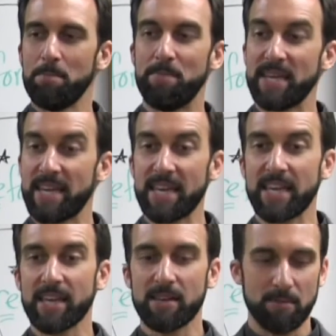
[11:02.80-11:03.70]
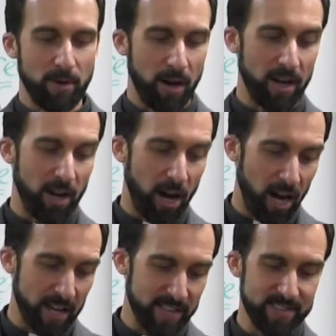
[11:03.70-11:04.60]
beginning on
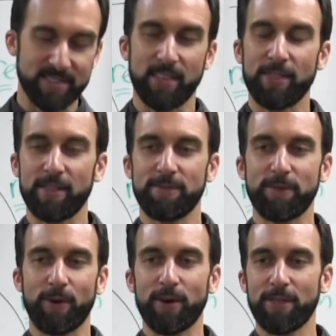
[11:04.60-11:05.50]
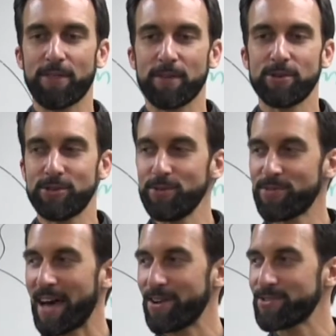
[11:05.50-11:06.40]
August the 4th,
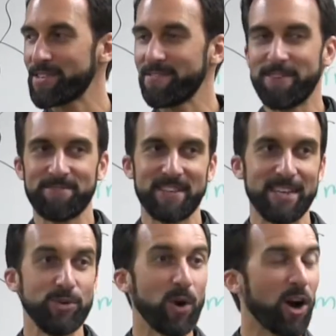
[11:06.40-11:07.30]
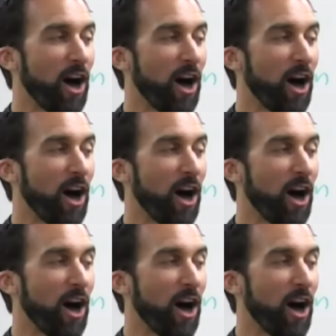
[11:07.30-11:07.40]
2015, you are